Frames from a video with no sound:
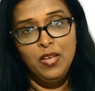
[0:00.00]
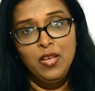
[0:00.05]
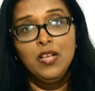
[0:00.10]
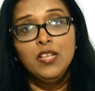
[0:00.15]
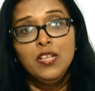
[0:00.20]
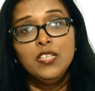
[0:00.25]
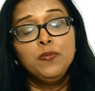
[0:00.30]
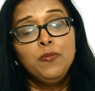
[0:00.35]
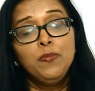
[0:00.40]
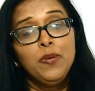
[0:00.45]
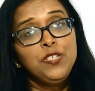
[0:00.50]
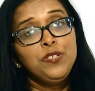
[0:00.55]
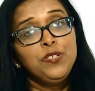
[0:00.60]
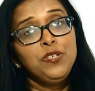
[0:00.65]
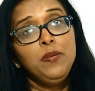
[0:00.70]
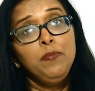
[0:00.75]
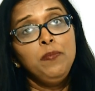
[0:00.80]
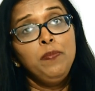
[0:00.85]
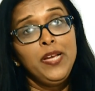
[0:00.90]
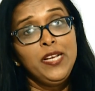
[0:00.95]

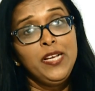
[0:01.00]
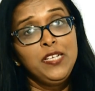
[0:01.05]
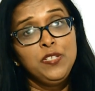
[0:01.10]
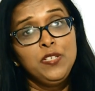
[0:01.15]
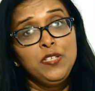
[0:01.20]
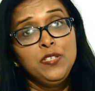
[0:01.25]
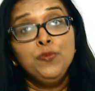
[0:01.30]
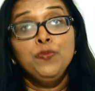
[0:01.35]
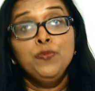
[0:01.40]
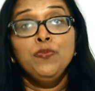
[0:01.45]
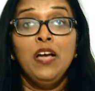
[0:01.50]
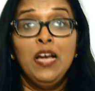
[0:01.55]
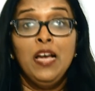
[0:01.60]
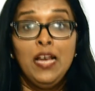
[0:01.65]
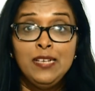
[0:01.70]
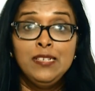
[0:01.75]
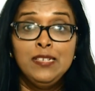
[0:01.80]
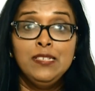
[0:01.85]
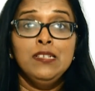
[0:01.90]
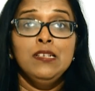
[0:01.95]
Especially patients who
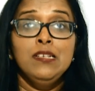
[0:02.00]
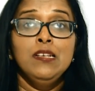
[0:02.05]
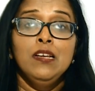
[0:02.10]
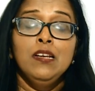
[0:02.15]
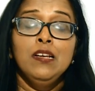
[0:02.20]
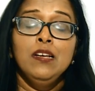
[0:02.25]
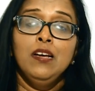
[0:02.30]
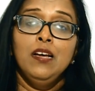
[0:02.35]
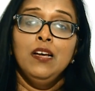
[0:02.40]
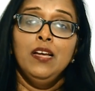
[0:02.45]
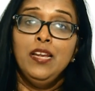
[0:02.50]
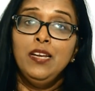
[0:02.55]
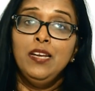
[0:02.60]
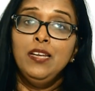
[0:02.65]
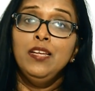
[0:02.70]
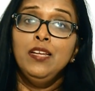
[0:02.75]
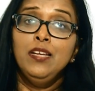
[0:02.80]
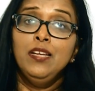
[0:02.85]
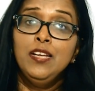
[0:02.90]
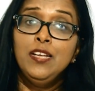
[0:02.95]
had
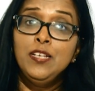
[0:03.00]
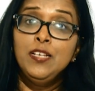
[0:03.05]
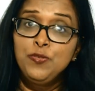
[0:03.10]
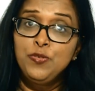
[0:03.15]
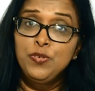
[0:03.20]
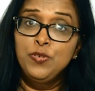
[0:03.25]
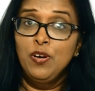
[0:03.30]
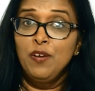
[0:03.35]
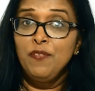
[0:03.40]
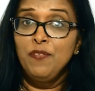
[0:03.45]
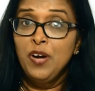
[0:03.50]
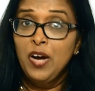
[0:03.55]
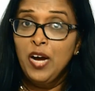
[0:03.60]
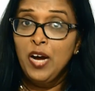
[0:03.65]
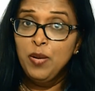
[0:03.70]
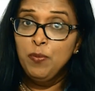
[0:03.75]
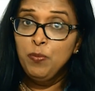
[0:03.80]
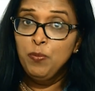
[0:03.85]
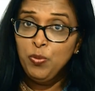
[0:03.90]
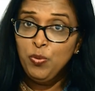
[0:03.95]
any history of
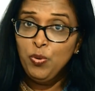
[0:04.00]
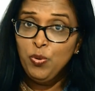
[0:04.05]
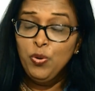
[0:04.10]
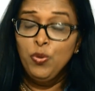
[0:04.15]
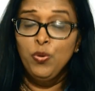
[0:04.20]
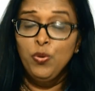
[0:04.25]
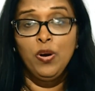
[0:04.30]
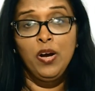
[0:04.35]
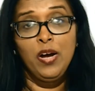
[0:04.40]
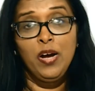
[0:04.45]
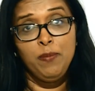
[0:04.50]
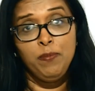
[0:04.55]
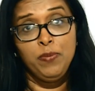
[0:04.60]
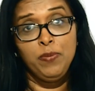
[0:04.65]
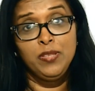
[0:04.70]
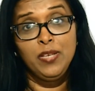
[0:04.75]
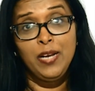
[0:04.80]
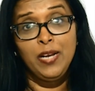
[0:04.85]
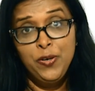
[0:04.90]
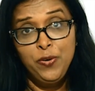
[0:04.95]
hypo or
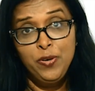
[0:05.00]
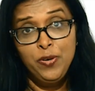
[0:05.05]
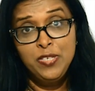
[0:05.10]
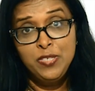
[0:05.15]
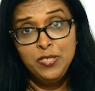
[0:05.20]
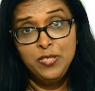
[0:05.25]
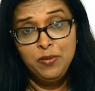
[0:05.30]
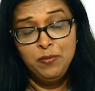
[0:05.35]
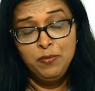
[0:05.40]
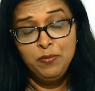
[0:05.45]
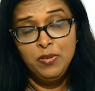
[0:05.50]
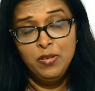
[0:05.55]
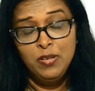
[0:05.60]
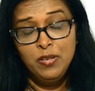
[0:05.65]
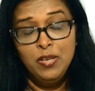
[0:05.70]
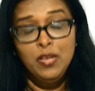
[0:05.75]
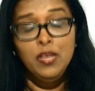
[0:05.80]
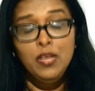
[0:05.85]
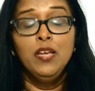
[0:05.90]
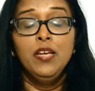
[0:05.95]
hyperthyroidism,
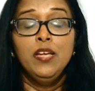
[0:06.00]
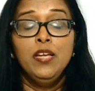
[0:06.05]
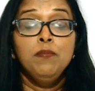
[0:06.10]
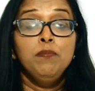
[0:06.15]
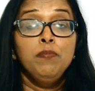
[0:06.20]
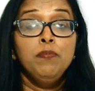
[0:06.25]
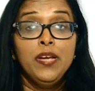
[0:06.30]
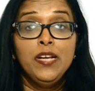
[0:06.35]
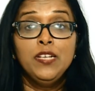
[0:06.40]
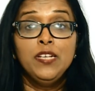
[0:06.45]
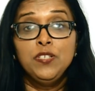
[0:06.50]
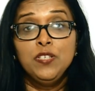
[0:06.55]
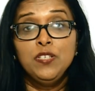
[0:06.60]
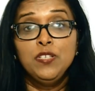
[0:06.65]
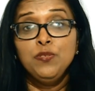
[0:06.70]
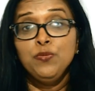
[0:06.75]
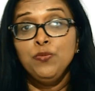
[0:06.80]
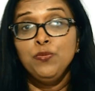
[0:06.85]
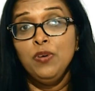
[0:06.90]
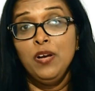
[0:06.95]
in
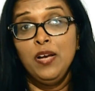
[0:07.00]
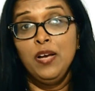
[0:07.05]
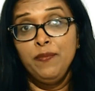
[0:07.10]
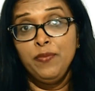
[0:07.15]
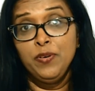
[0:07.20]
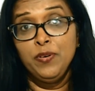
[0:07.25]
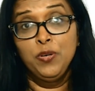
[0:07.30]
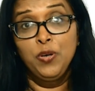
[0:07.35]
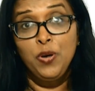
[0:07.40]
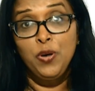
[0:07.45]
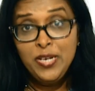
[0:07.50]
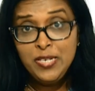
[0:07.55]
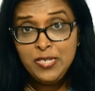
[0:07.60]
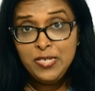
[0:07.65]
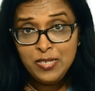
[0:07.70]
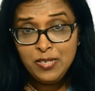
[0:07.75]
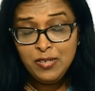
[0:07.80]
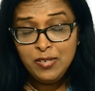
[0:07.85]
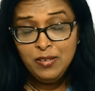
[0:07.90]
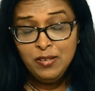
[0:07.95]
patients who have a
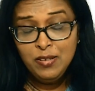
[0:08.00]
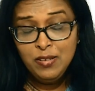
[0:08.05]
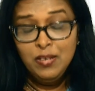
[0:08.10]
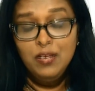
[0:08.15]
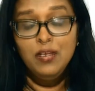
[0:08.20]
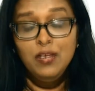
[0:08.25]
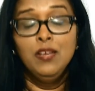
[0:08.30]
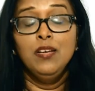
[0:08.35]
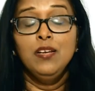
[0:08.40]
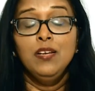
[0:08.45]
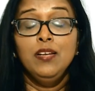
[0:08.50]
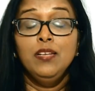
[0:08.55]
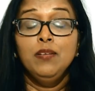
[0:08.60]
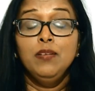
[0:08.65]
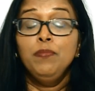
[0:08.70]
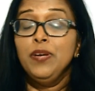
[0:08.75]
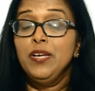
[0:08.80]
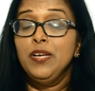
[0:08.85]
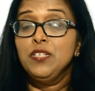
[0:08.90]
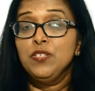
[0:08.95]
goiter,
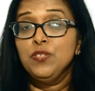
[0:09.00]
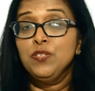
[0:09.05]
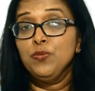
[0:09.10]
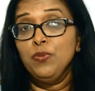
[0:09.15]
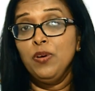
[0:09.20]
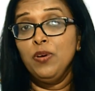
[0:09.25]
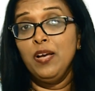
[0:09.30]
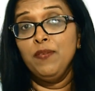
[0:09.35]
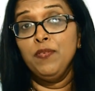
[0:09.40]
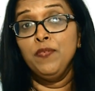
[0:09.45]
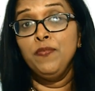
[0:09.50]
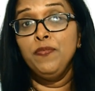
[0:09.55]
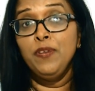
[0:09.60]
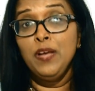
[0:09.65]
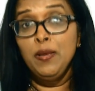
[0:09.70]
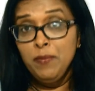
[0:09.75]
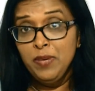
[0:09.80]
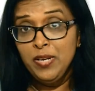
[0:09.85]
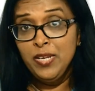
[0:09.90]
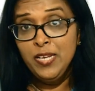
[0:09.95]
in patients who have a
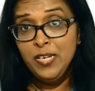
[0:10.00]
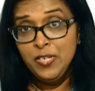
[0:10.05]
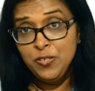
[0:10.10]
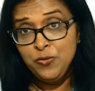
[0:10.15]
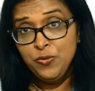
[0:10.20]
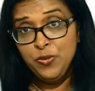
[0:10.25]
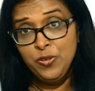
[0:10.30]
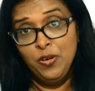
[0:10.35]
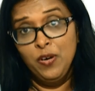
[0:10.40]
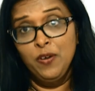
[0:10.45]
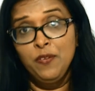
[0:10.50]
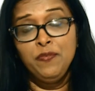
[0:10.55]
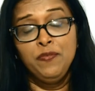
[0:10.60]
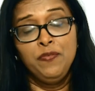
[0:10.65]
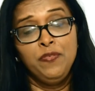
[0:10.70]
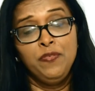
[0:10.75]
family history of